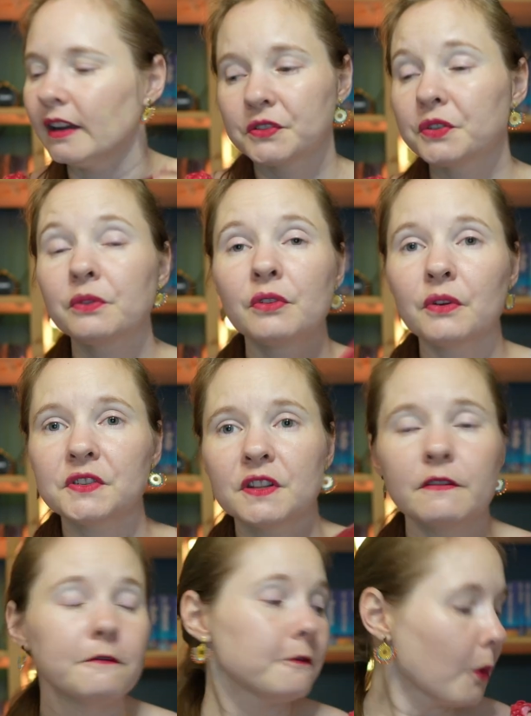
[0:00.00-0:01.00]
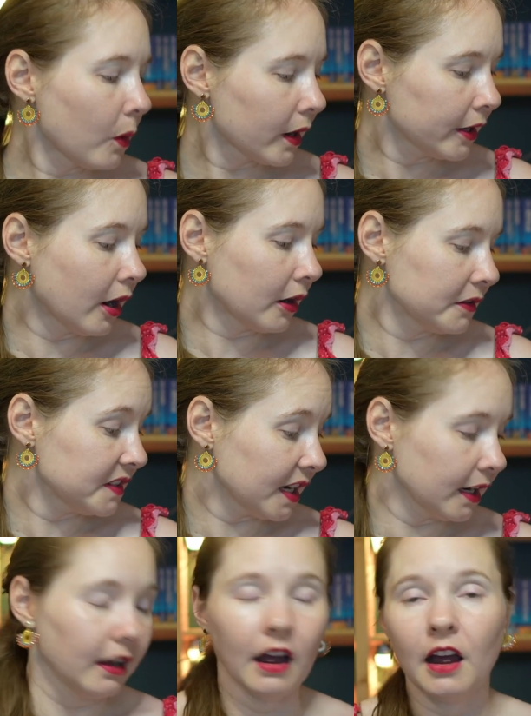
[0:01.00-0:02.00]
So those are the 4 yarns
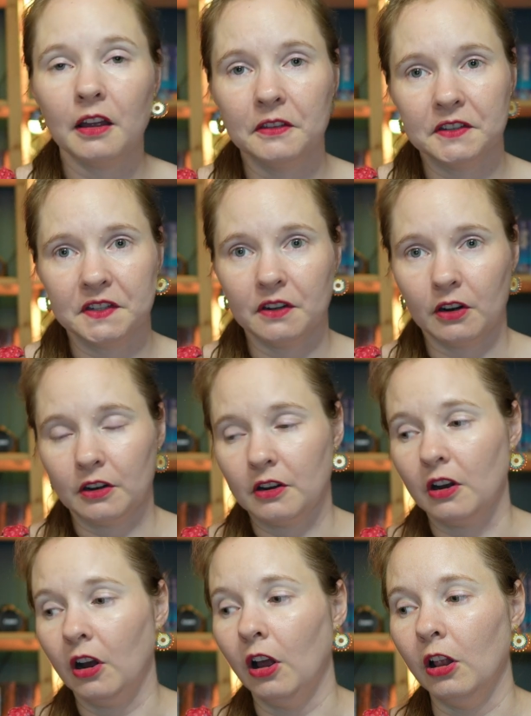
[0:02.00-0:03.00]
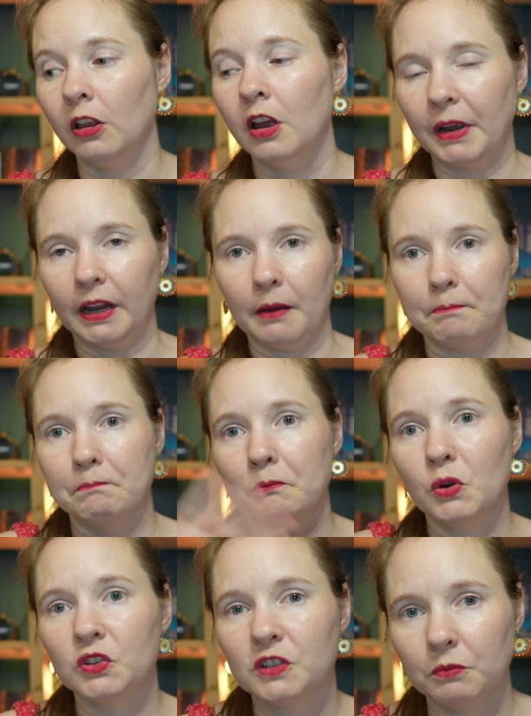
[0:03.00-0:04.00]
I got in this yarn haul. I got
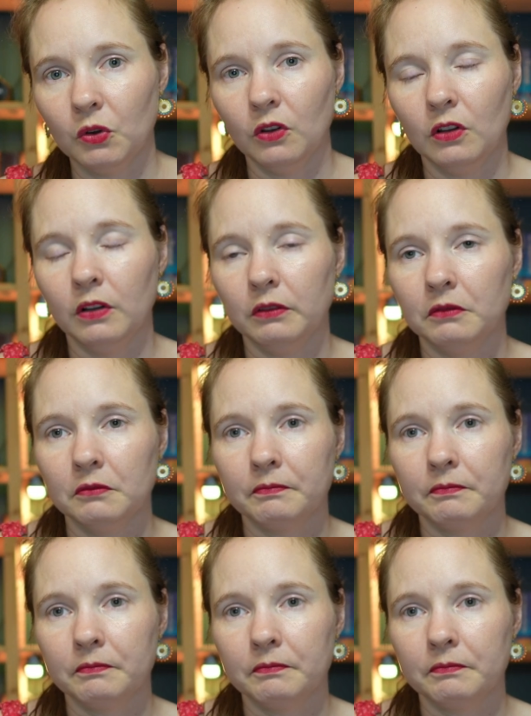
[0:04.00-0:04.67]
multiple